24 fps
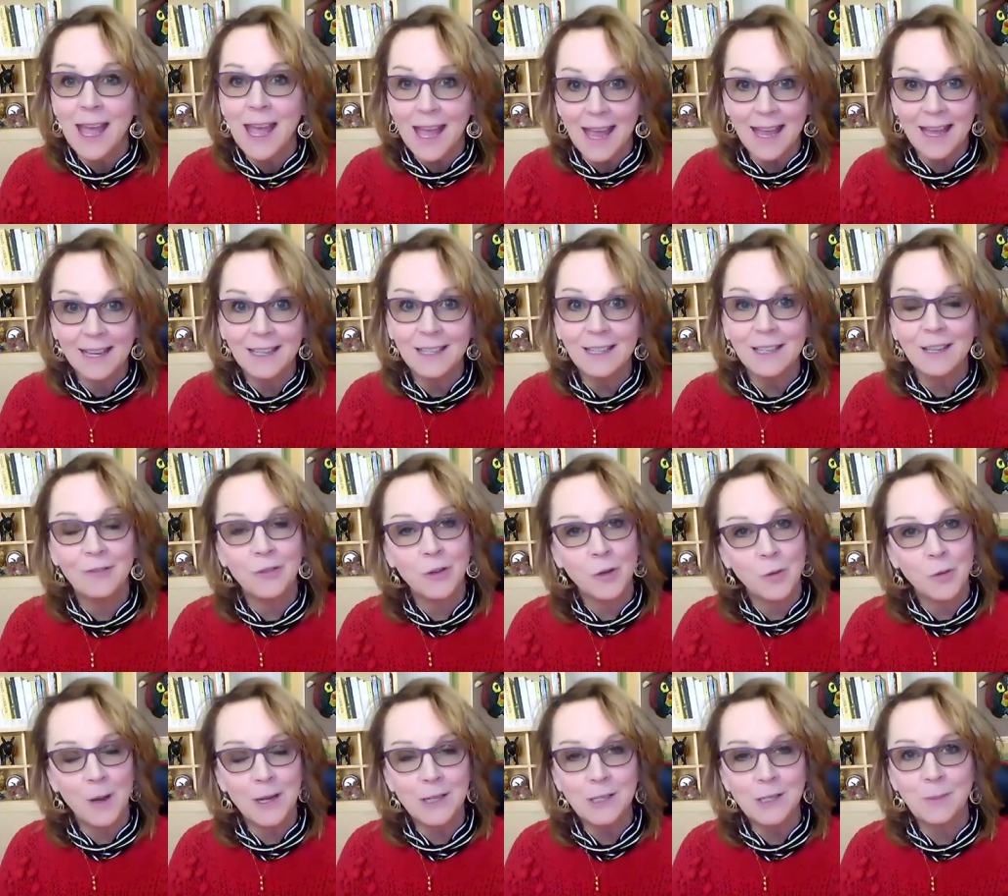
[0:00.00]
And if you're
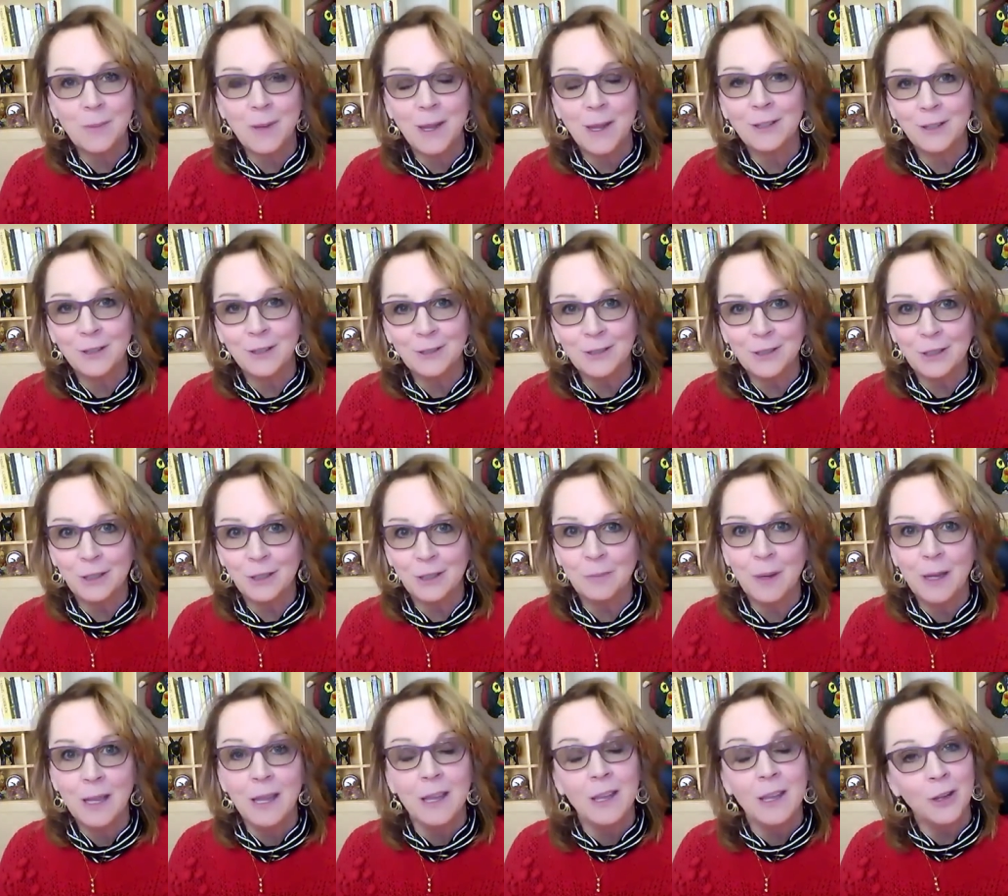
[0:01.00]
watching me on YouTube,
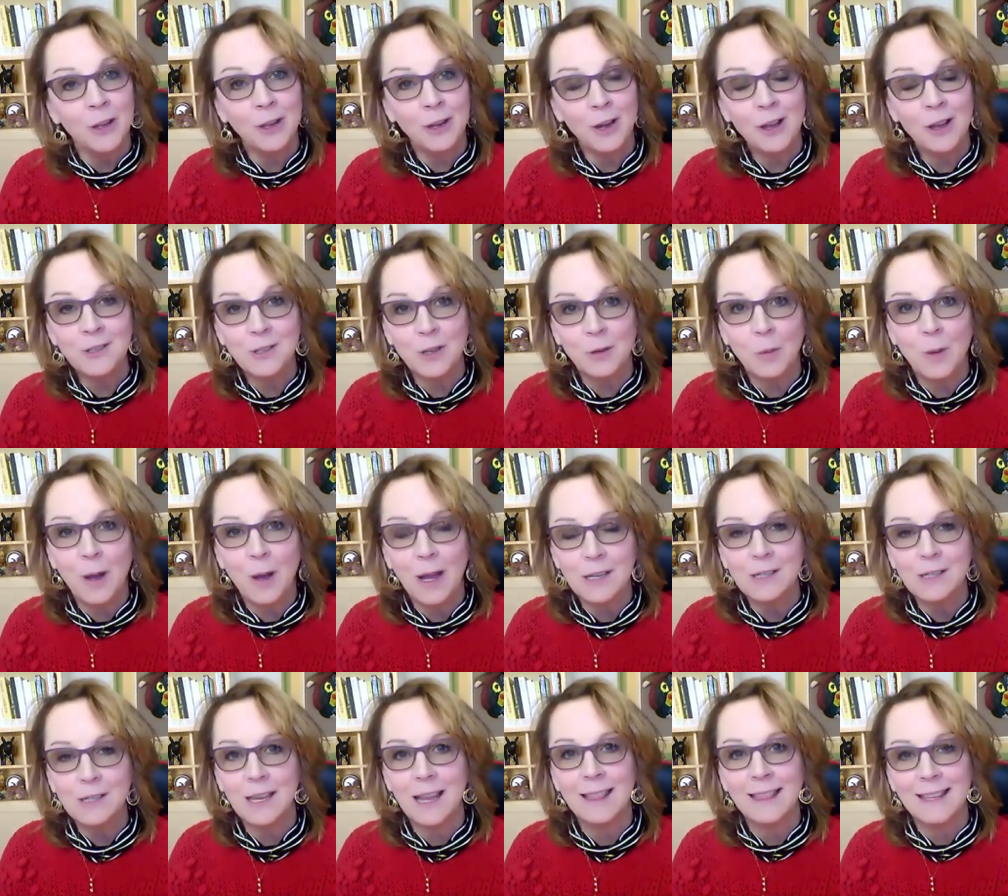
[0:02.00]
you can also
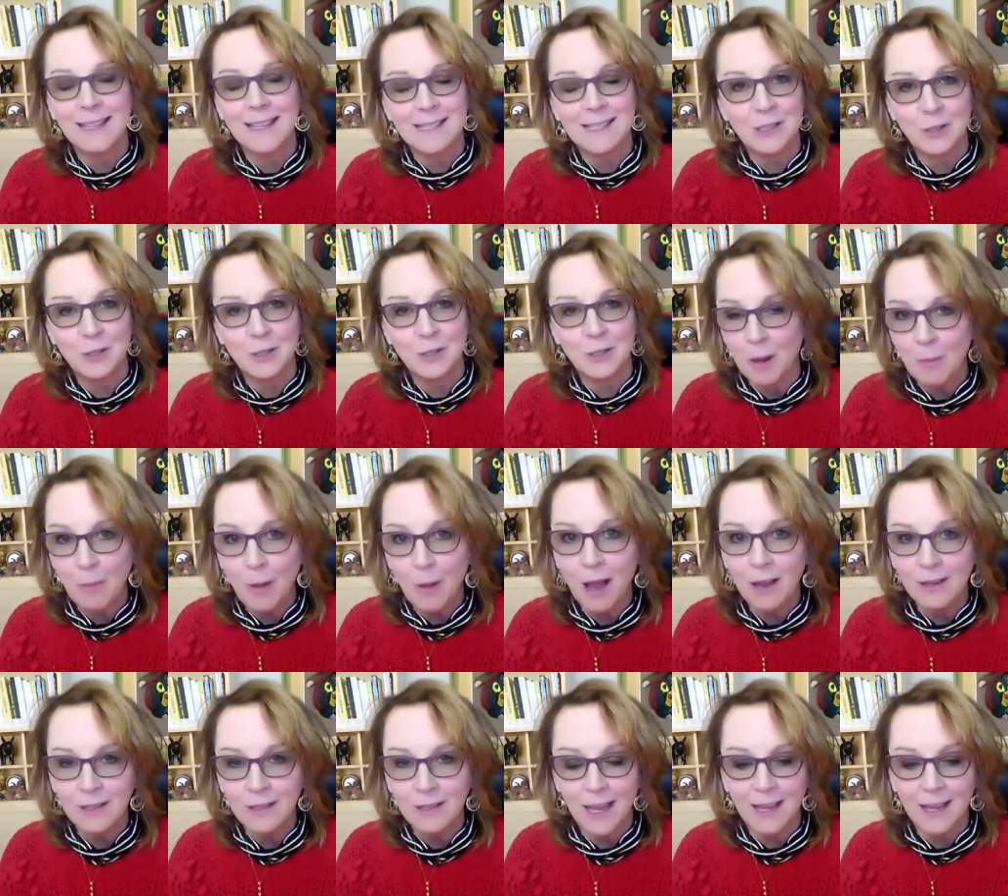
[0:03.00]
watch and listen to my
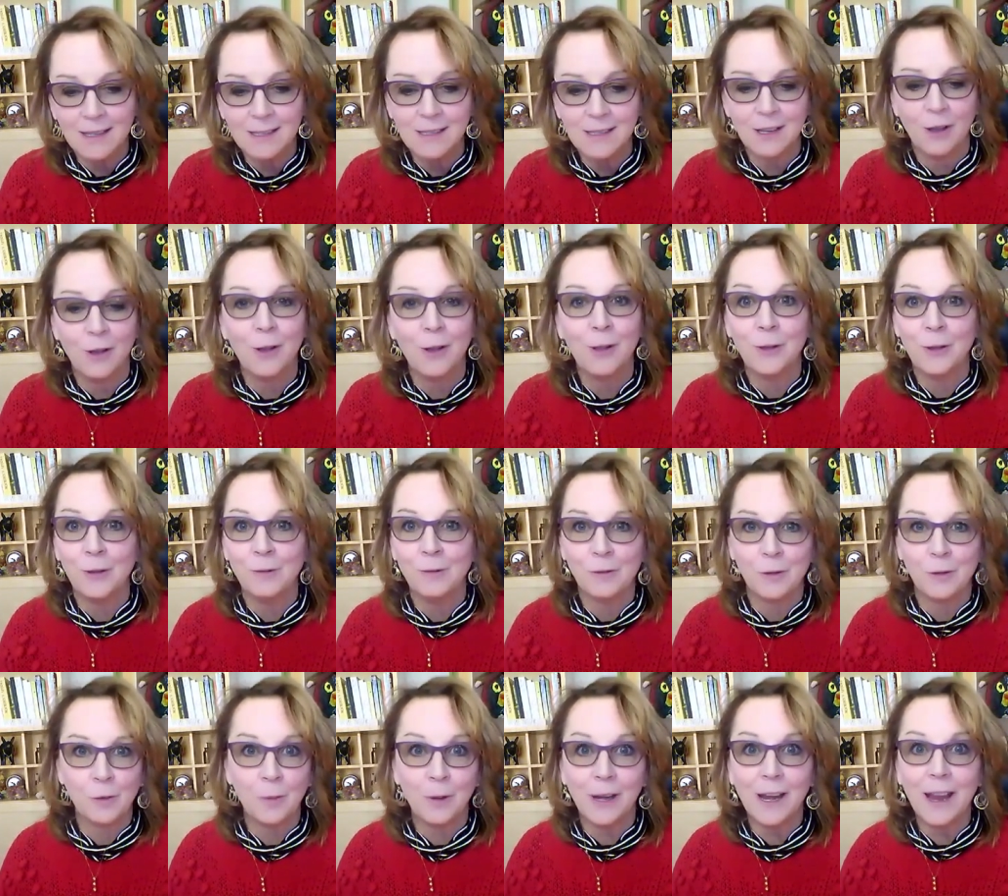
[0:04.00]
podcast all
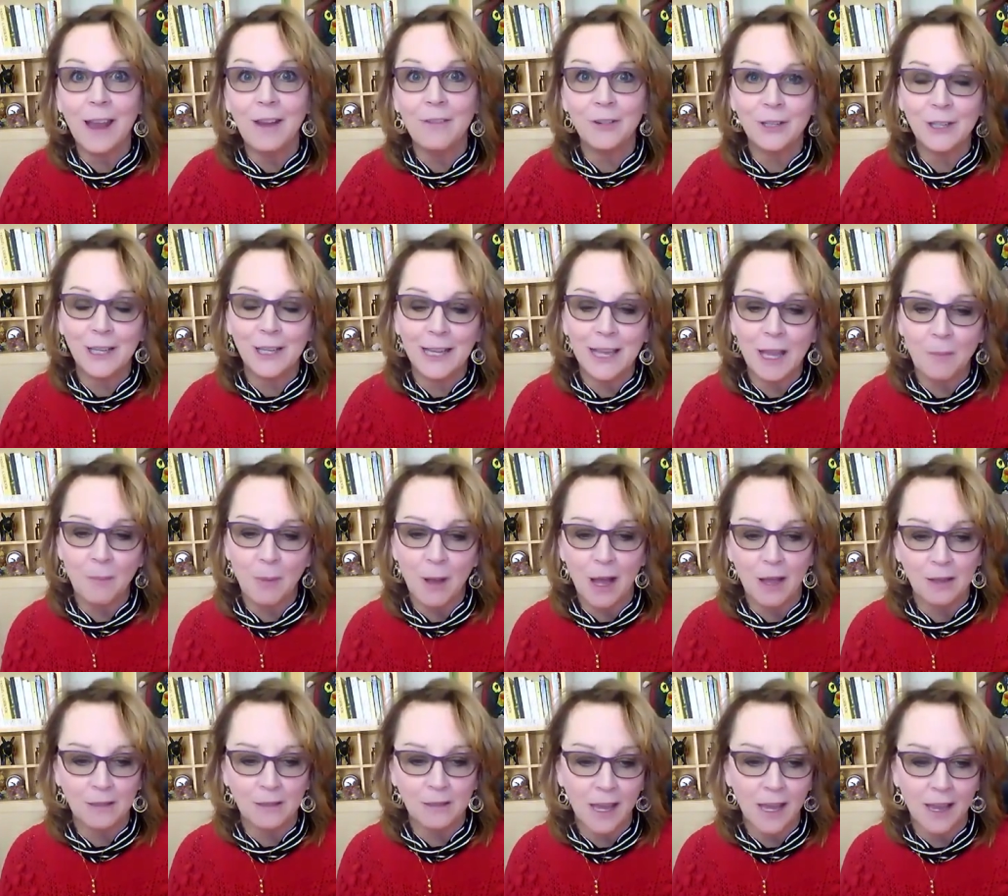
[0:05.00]
over wherever you get
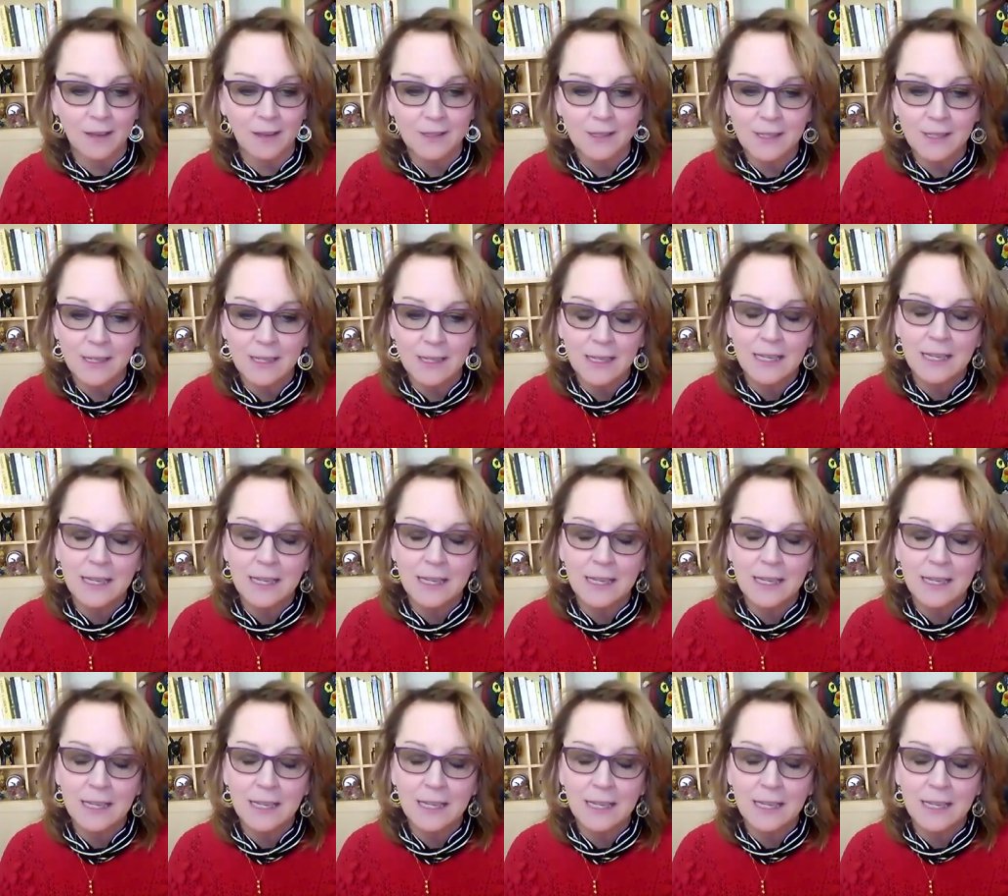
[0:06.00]
podcasts.